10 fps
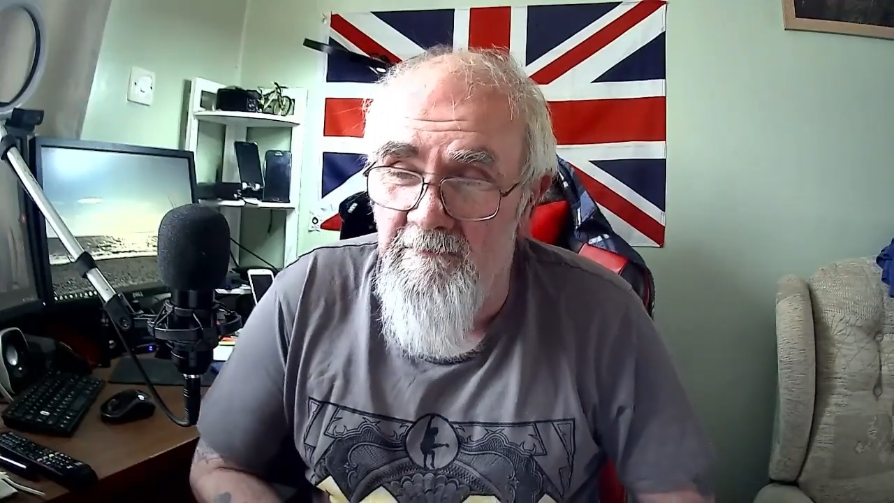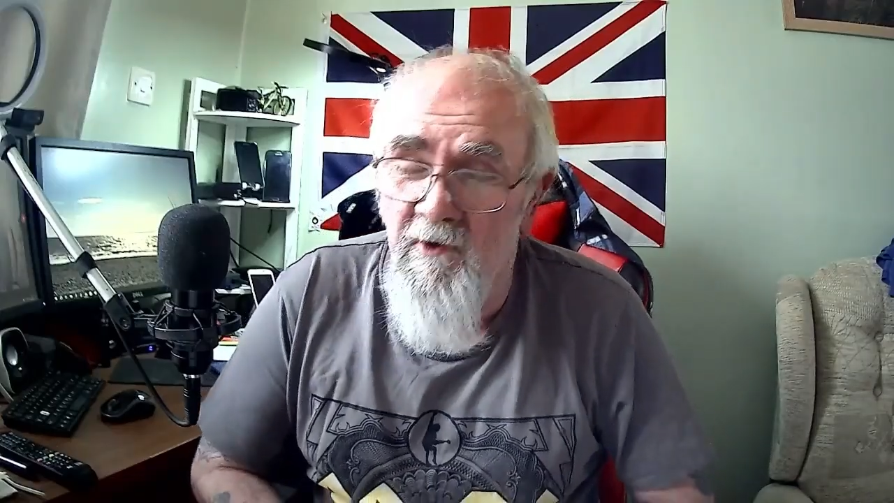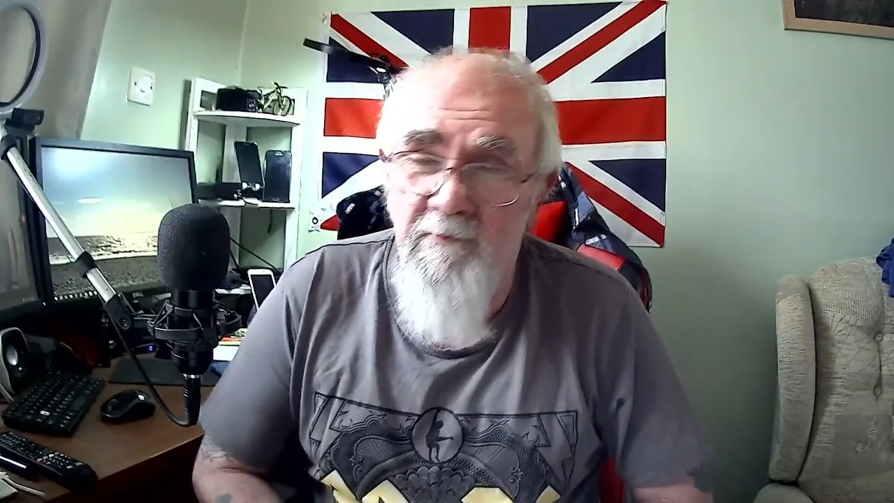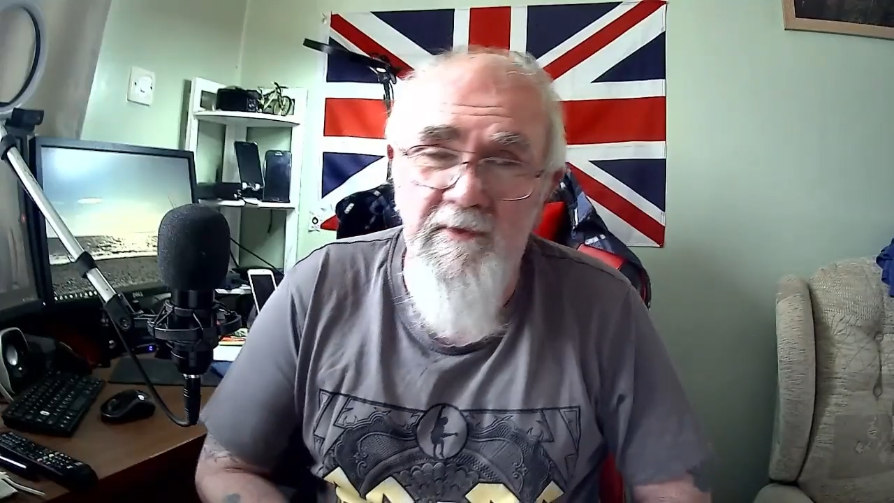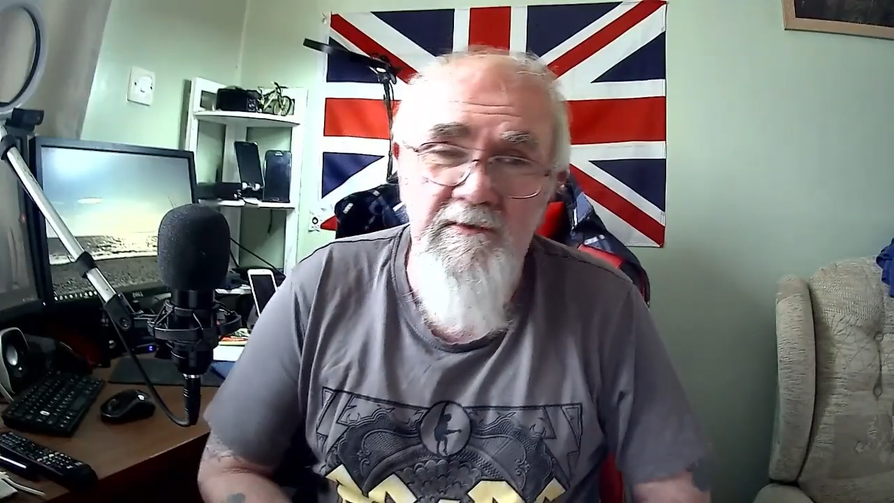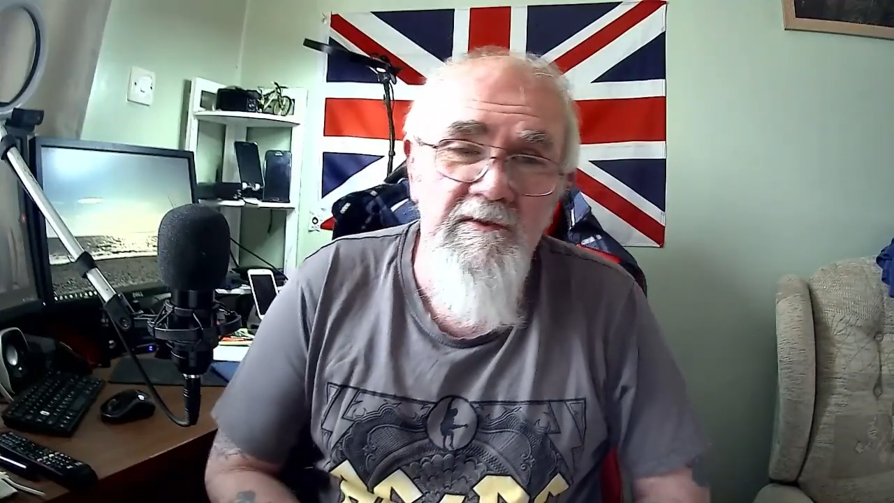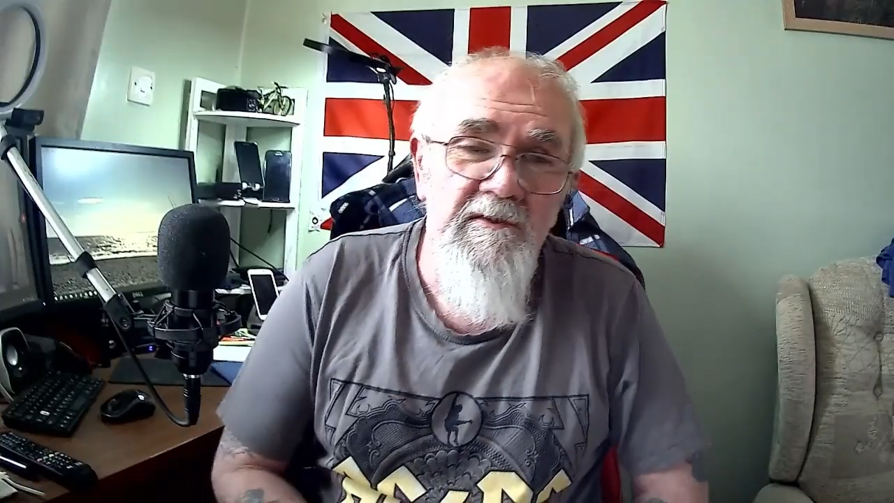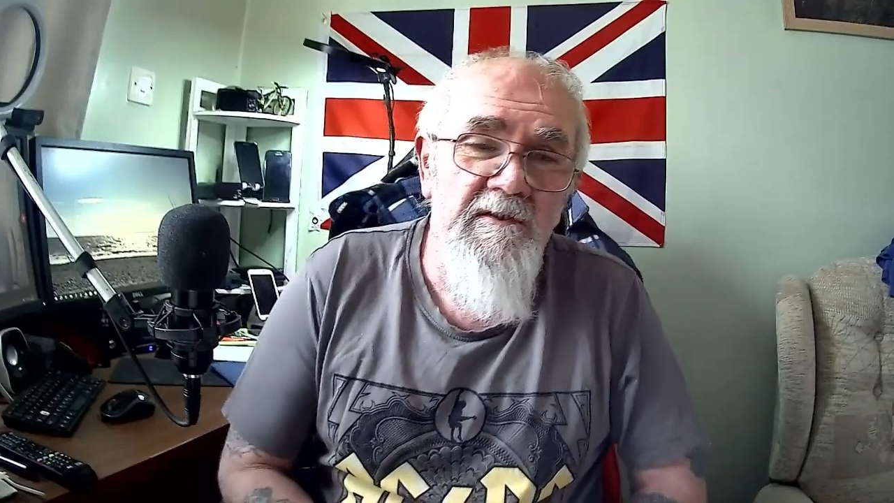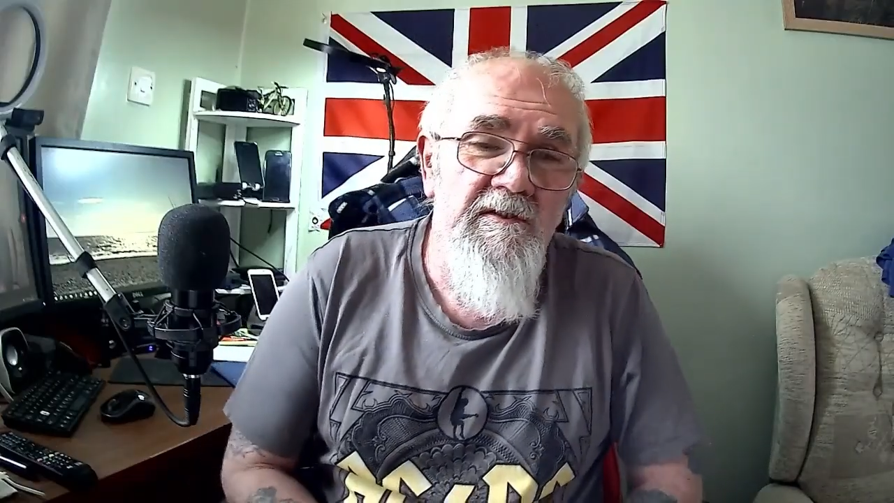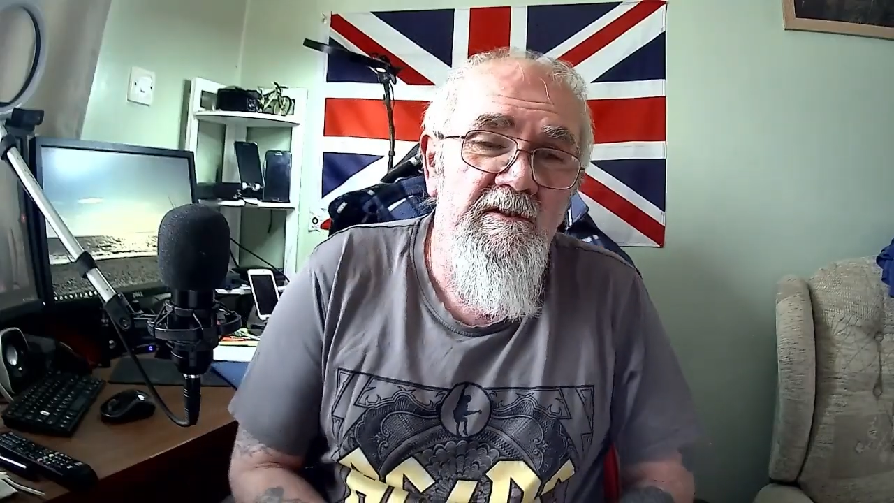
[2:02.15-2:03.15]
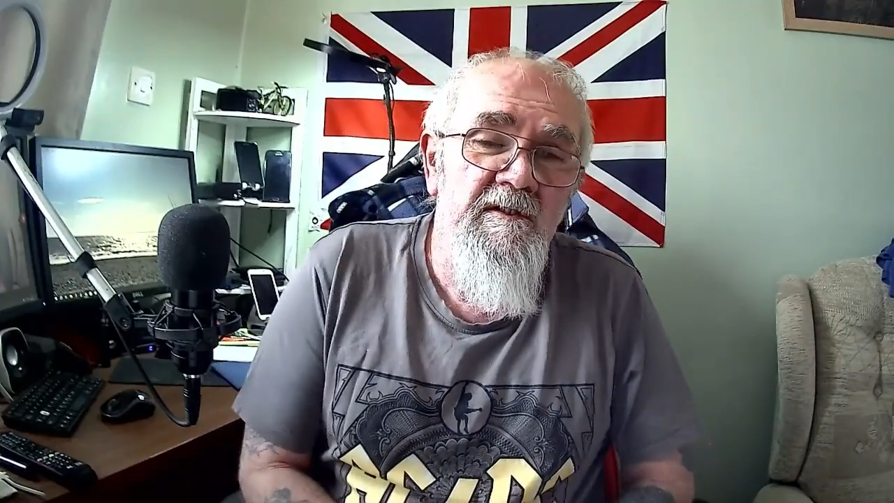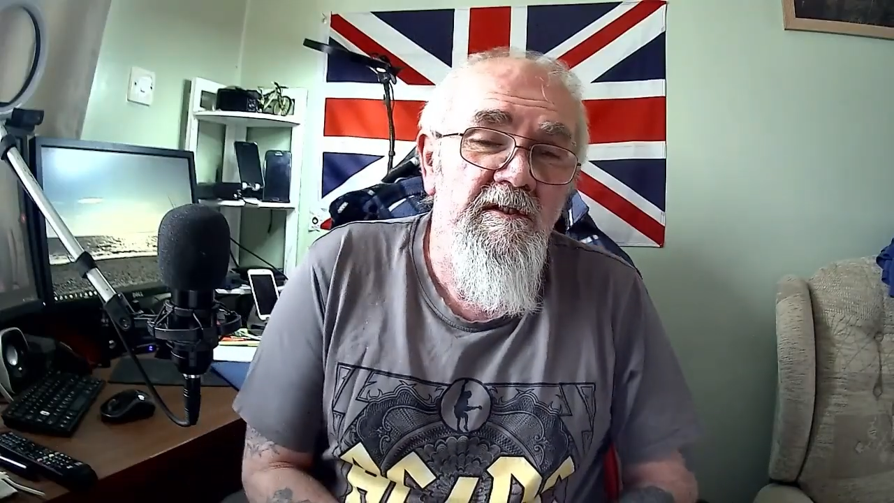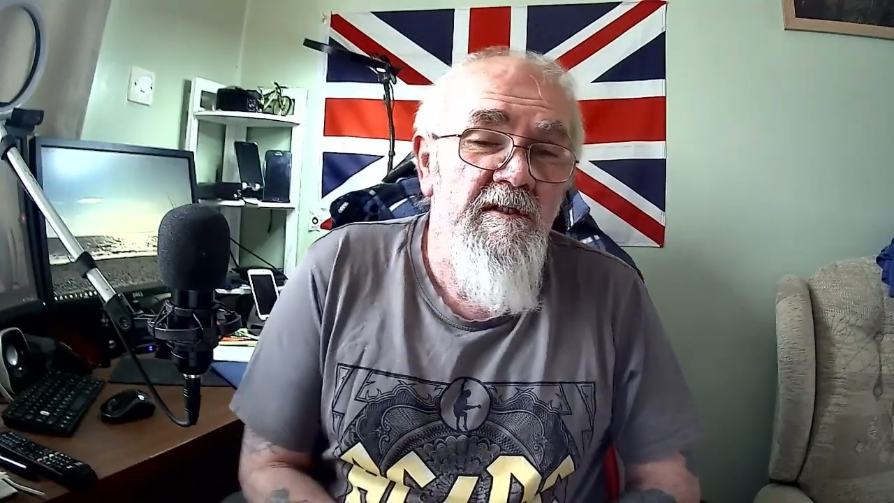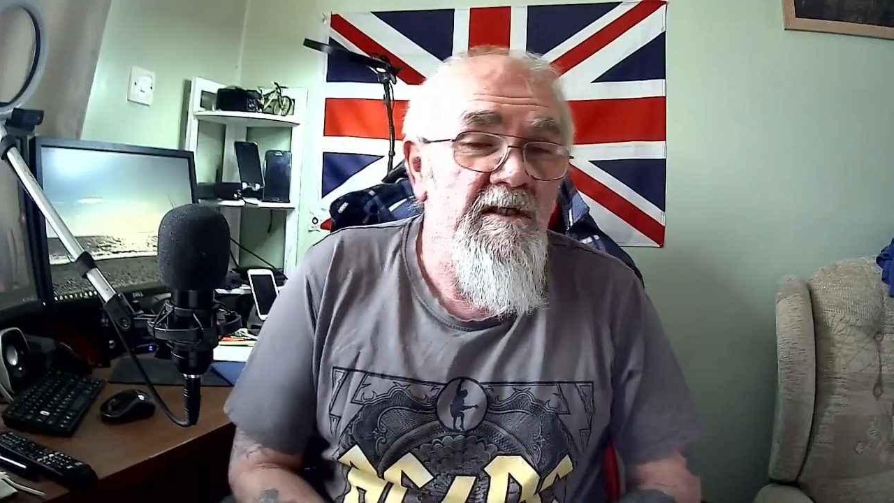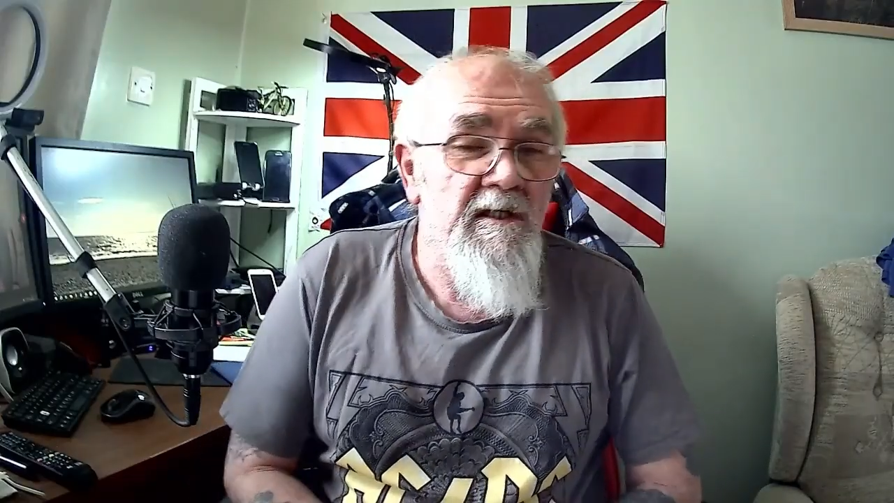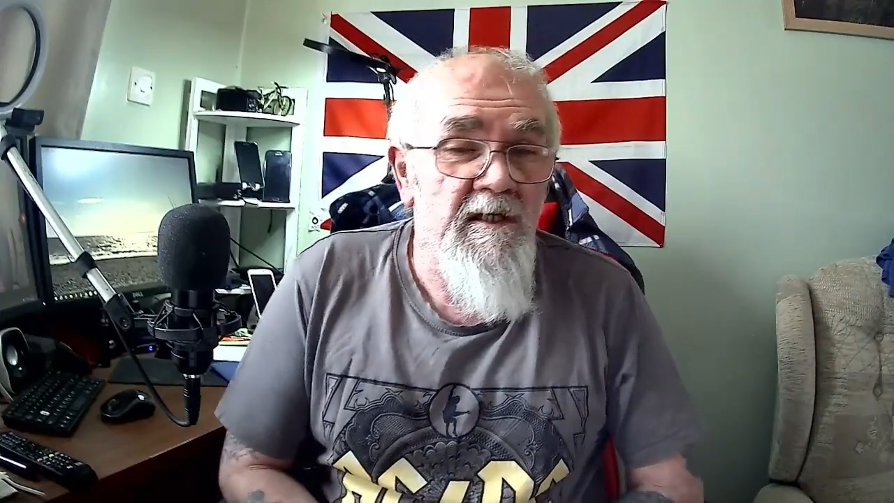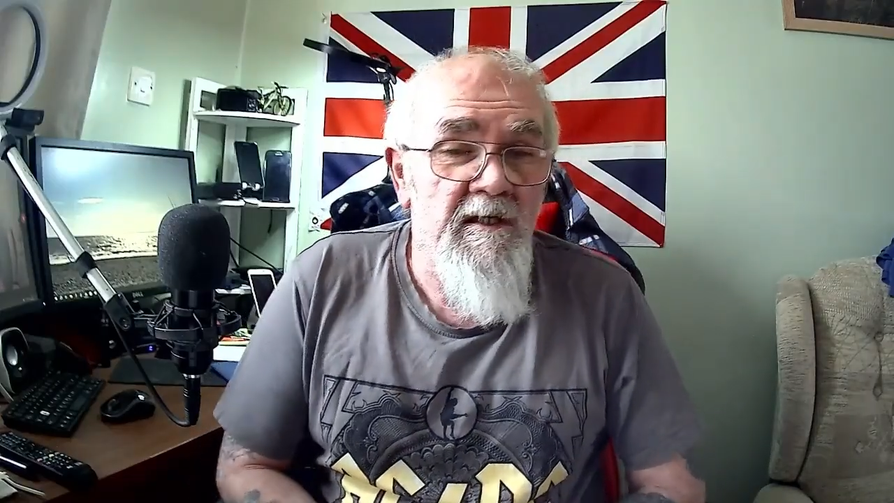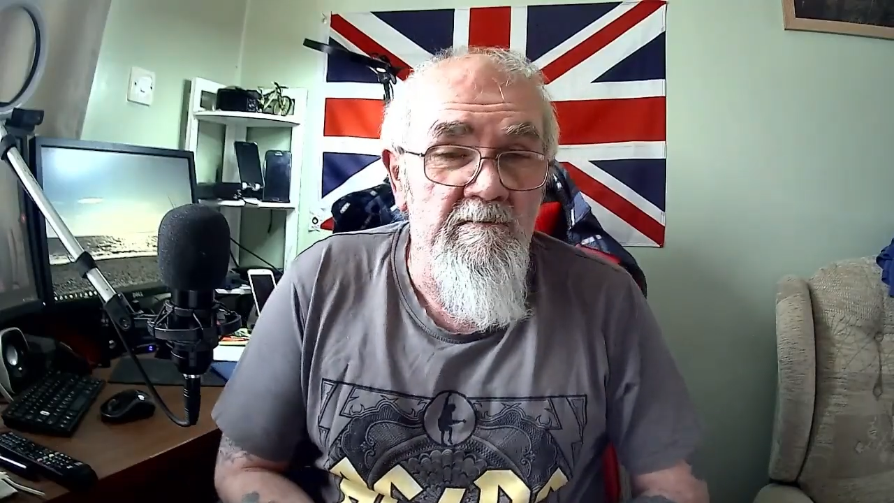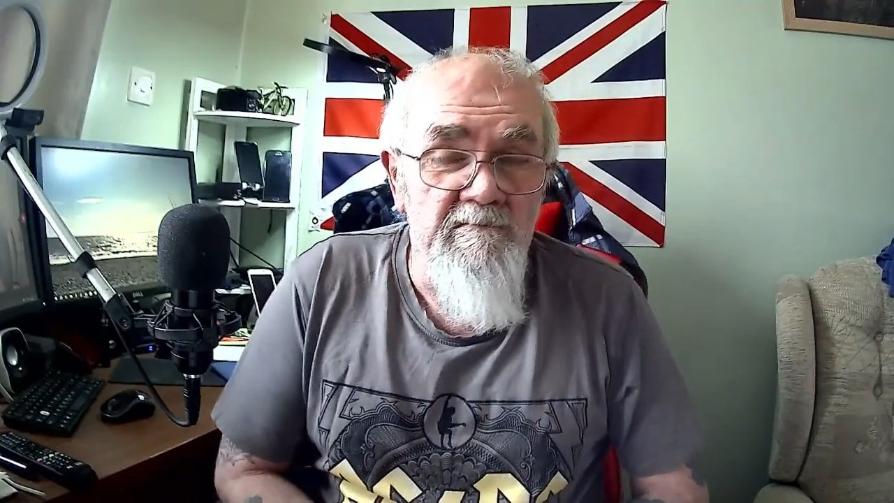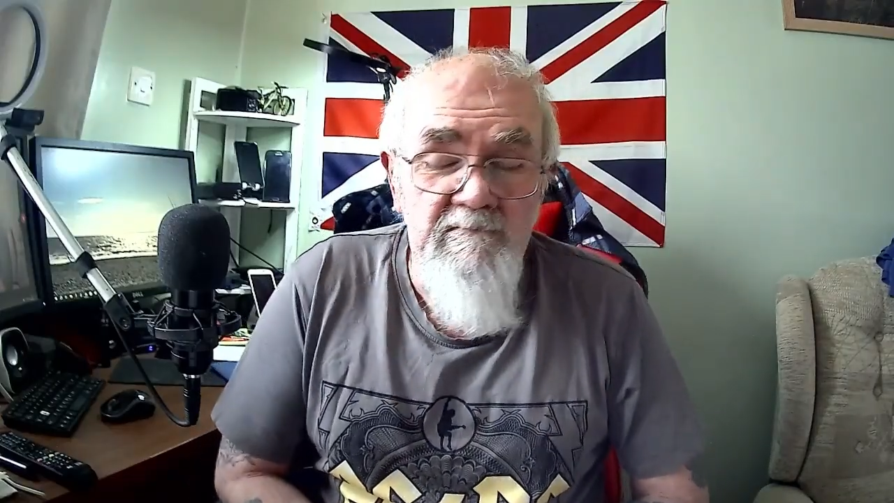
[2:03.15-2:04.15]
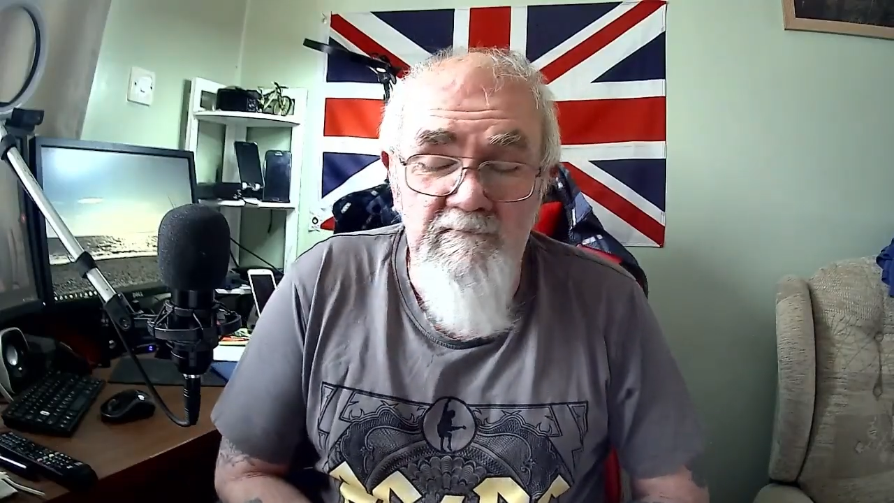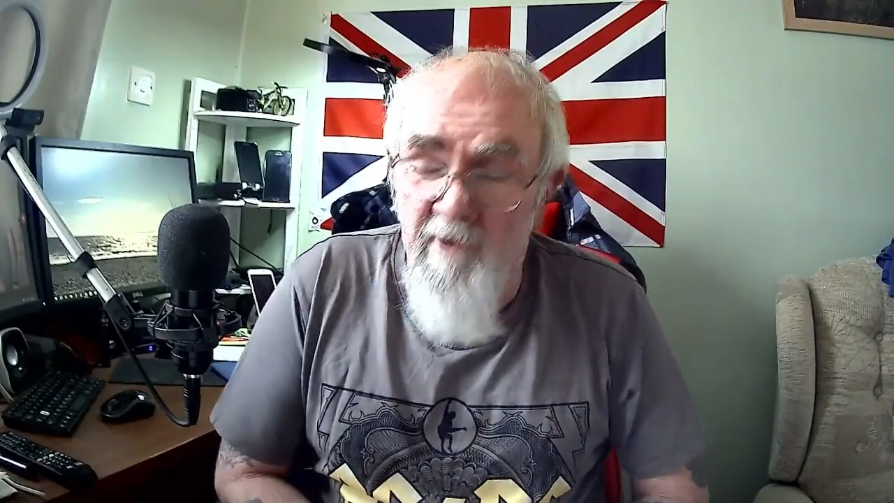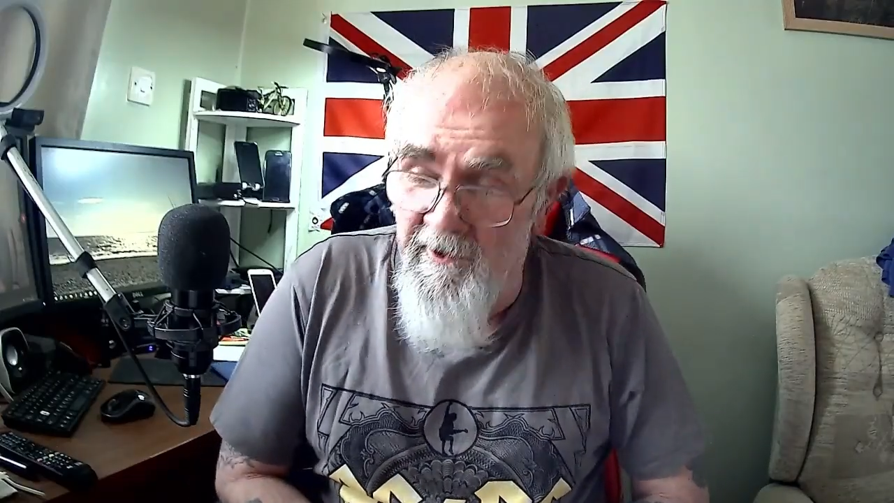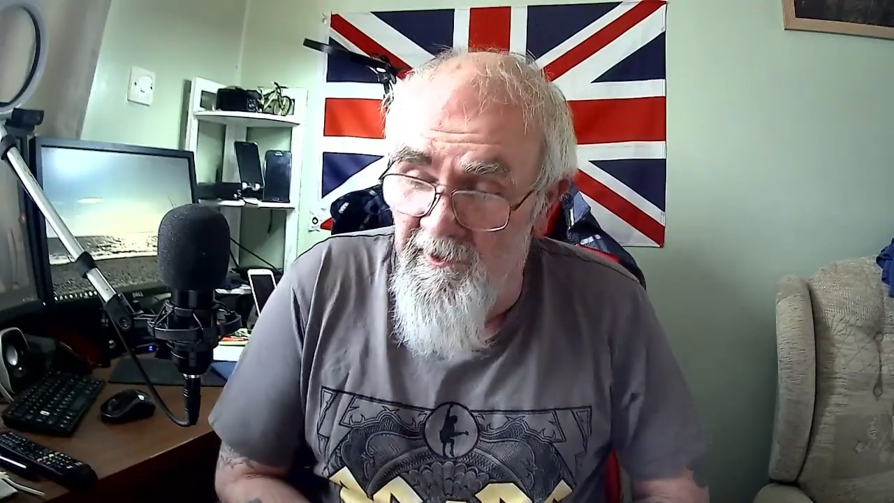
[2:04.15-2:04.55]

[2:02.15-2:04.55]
mob um, running